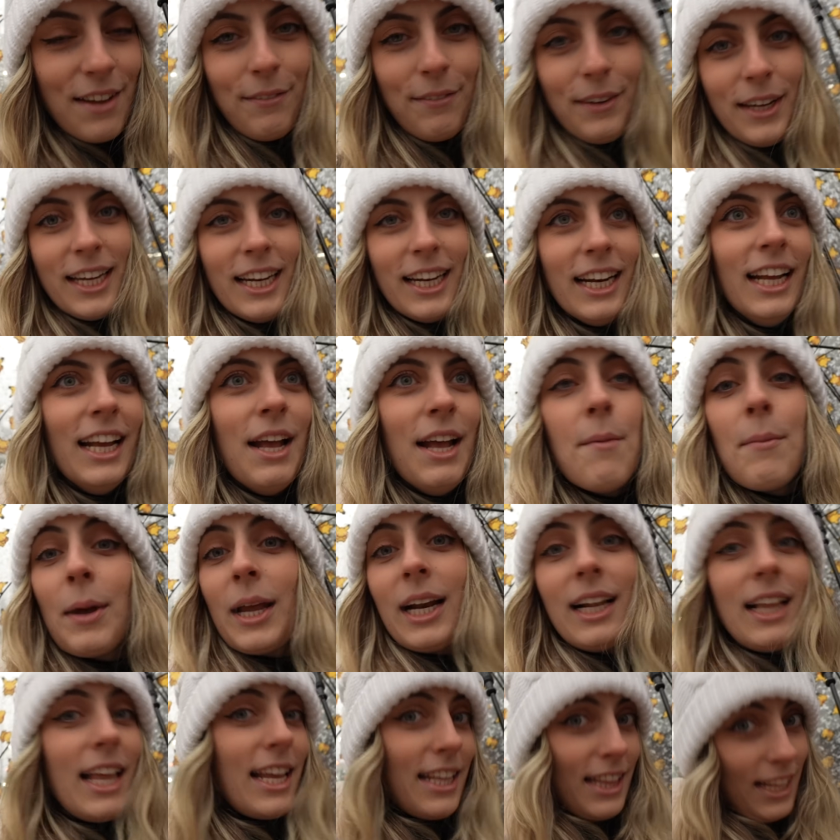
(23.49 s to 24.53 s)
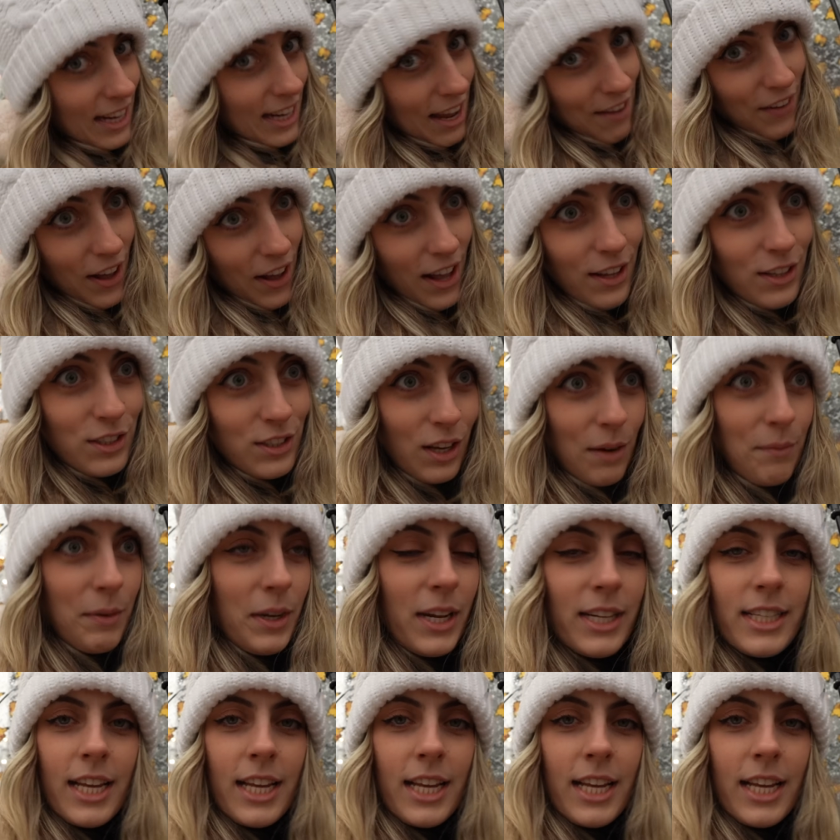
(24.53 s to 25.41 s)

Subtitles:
but better late than never. So I'm going to